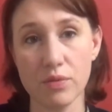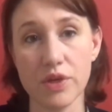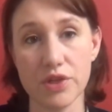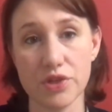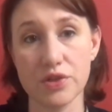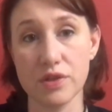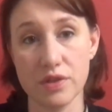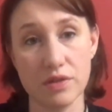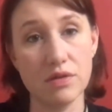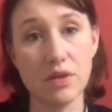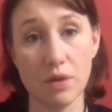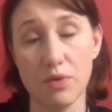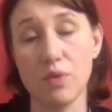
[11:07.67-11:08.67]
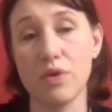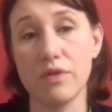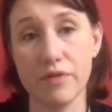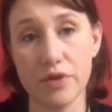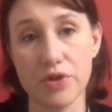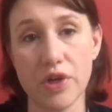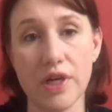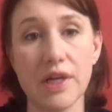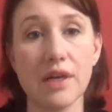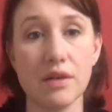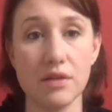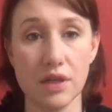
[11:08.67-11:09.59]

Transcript: which is number one for training,